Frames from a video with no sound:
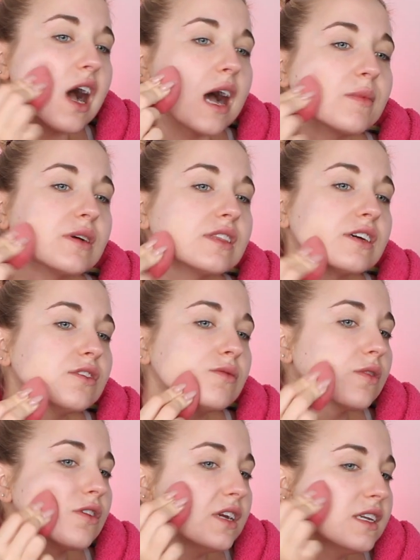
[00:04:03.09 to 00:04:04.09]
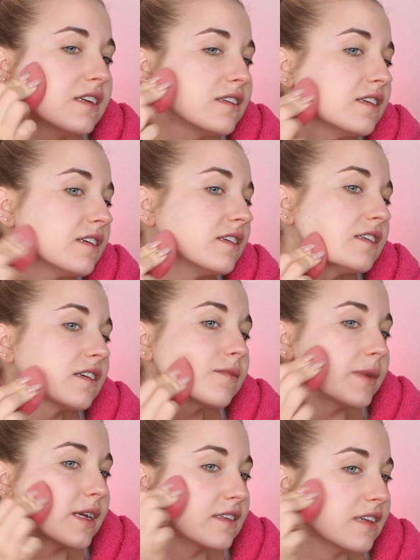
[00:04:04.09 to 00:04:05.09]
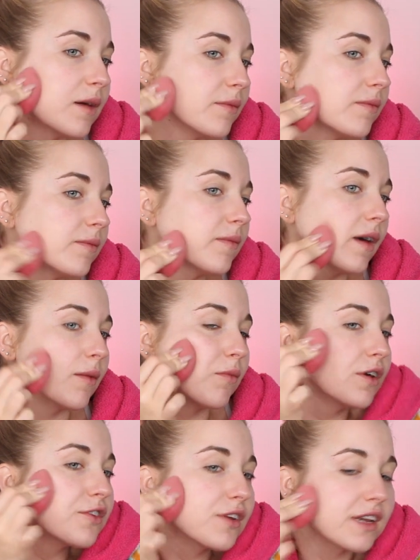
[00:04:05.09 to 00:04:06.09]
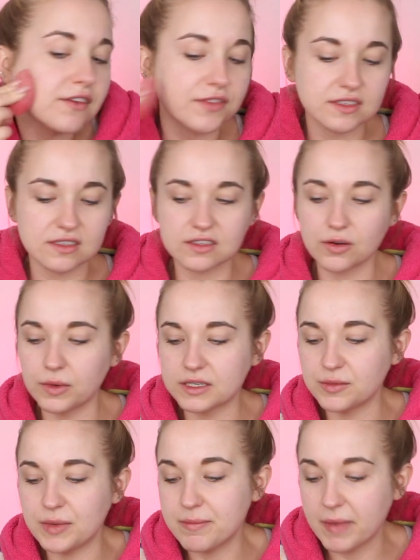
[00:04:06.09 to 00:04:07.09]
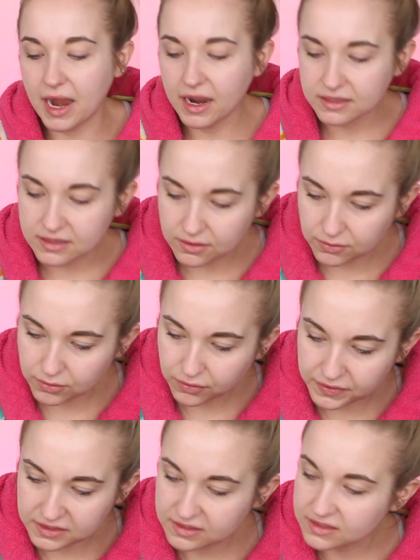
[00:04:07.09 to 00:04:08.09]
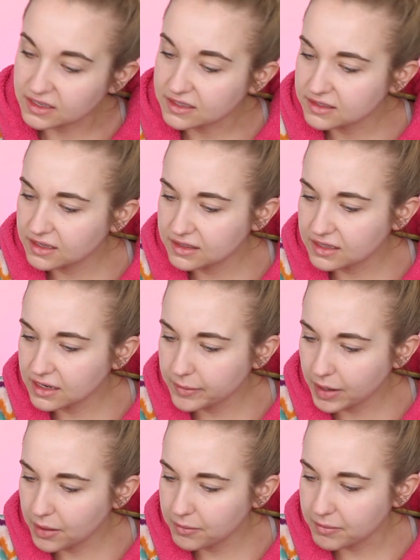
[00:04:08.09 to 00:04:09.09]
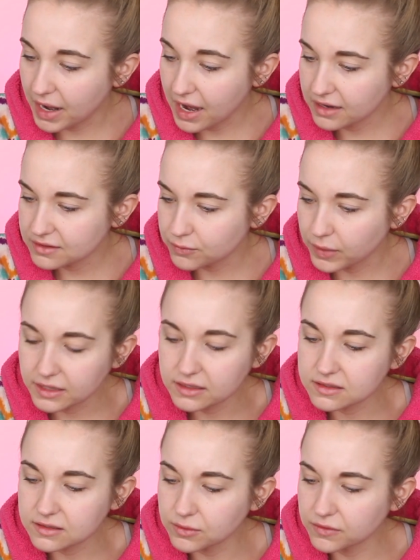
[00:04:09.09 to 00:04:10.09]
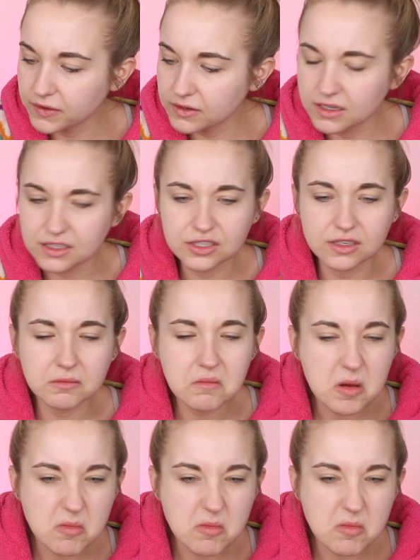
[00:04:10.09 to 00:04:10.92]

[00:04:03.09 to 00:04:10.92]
I'm a little worried because I'm wondering if this is going to be matte. I don't know if it says anything about matte. Weightless liquid foundation.